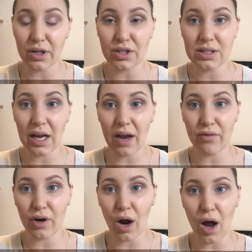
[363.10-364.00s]
brushes I
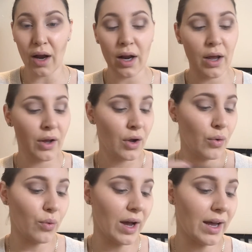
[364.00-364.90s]
ever got
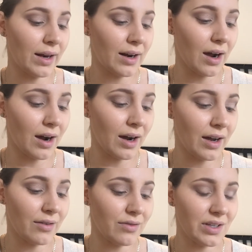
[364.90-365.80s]
when
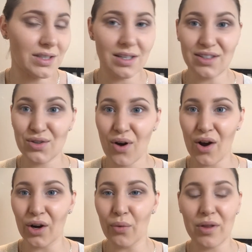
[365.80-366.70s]
I visited
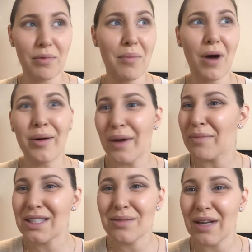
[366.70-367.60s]
Toronto with my mom. I
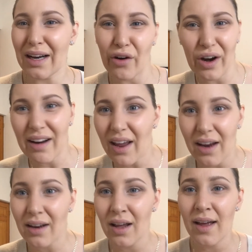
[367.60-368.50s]
must have been in grade
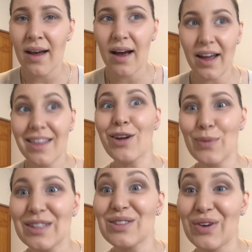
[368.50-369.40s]
8. I think
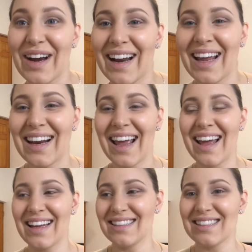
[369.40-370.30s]
it was grade 8,
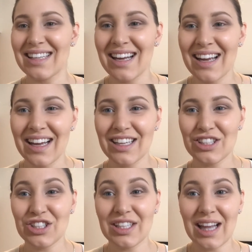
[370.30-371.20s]
and
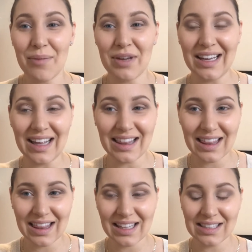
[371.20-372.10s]
she let me get
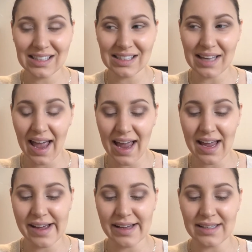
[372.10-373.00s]
this,
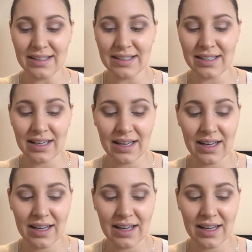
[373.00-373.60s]
and